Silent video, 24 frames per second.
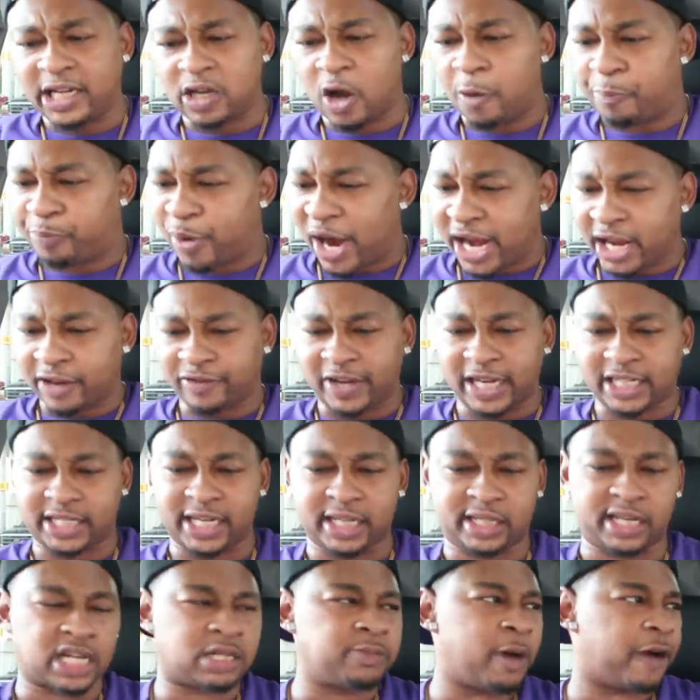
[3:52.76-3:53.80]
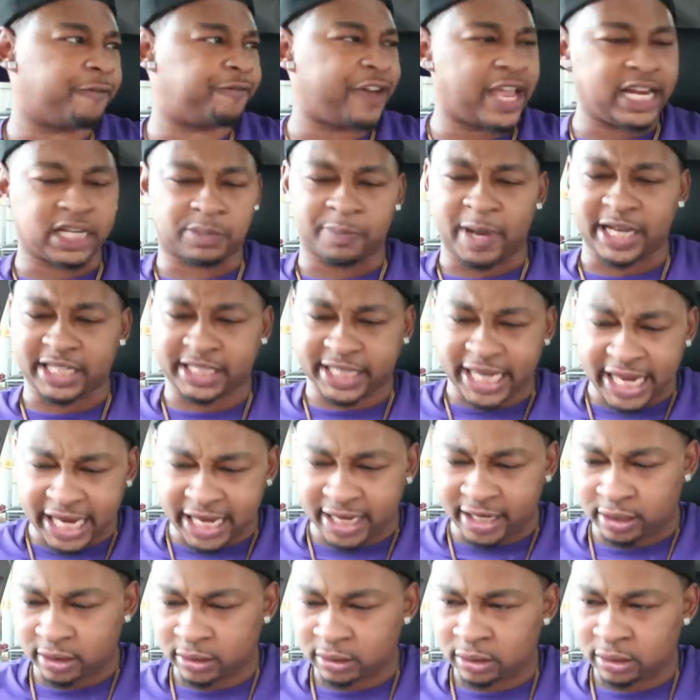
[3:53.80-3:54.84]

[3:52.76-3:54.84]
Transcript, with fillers: there ain't no prank if that shit touched my face, my skin.